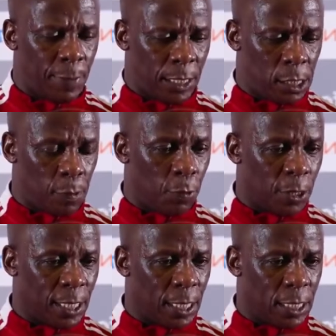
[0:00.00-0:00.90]
but it's
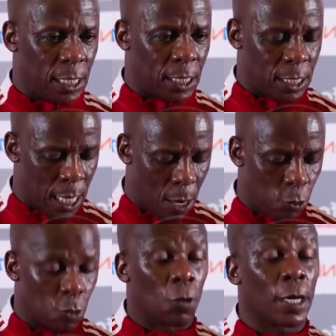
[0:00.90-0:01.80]
important that now
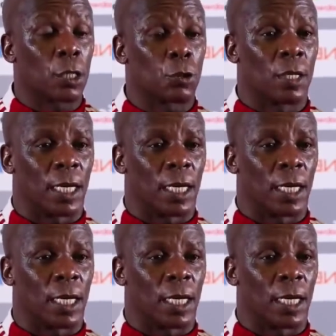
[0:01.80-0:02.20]
you're going into the